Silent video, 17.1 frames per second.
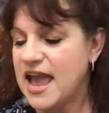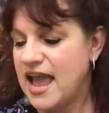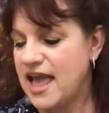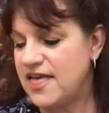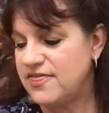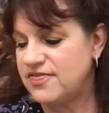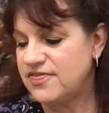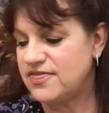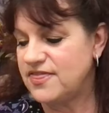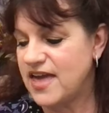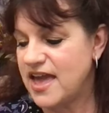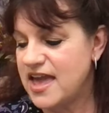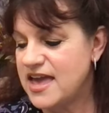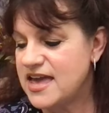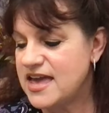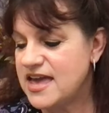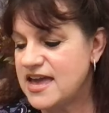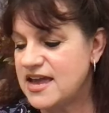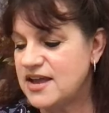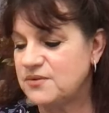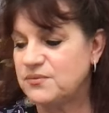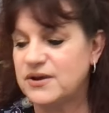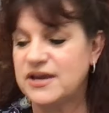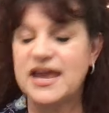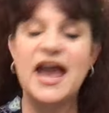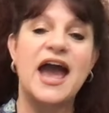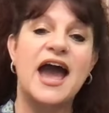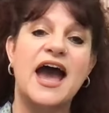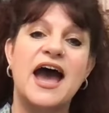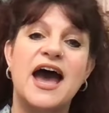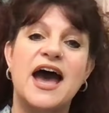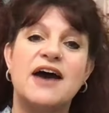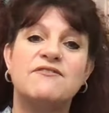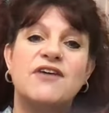And then we
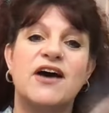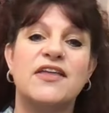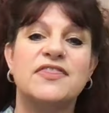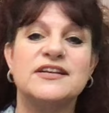have